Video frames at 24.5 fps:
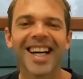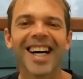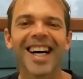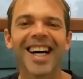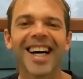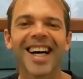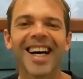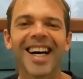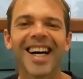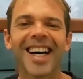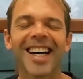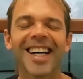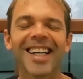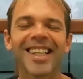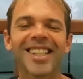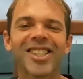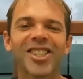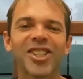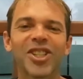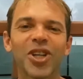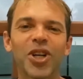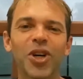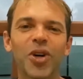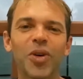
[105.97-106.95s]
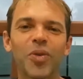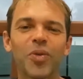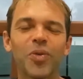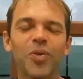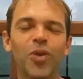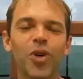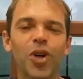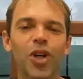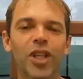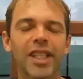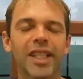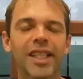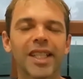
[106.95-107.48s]
Uh, so
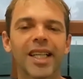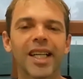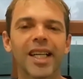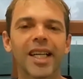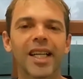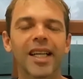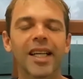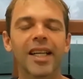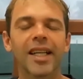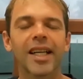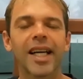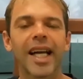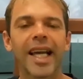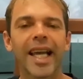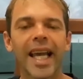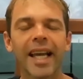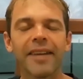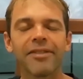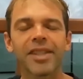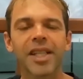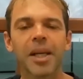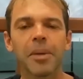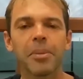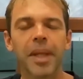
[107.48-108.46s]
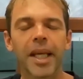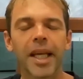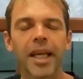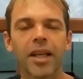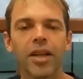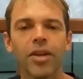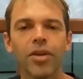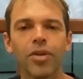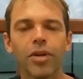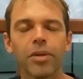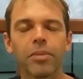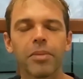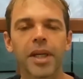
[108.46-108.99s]
what? Uh, I have something
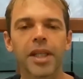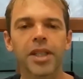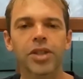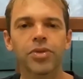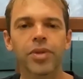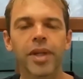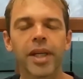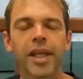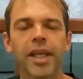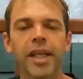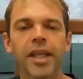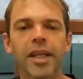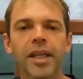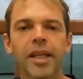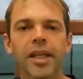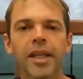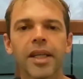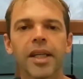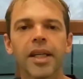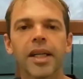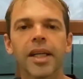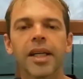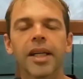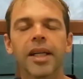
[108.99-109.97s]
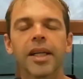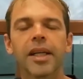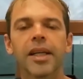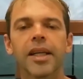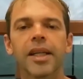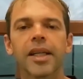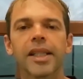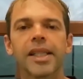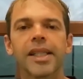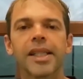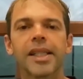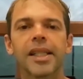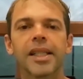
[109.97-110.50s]
new in my training.
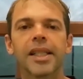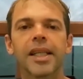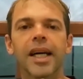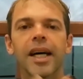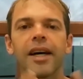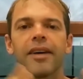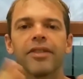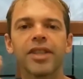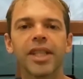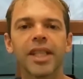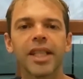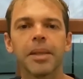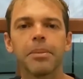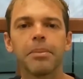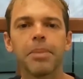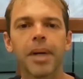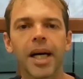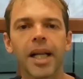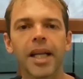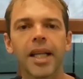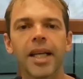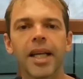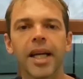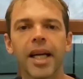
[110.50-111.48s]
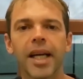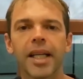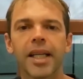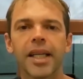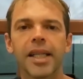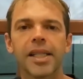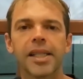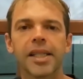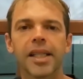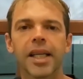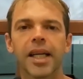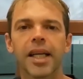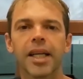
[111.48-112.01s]
Uh, after the Bali, I
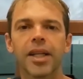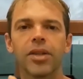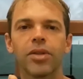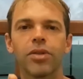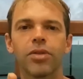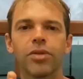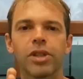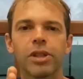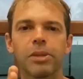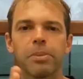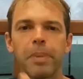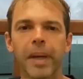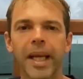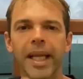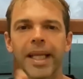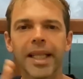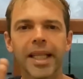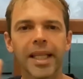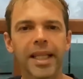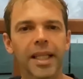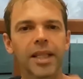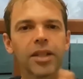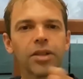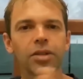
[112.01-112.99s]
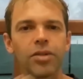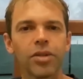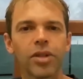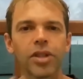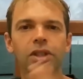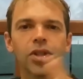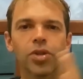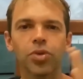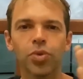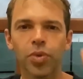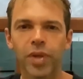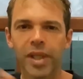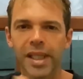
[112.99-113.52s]
decide to split it into the
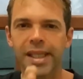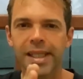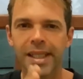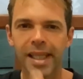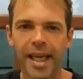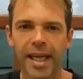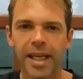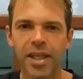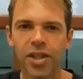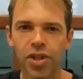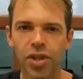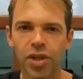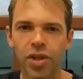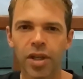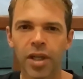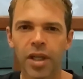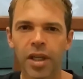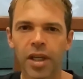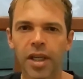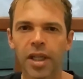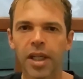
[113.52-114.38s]
three section.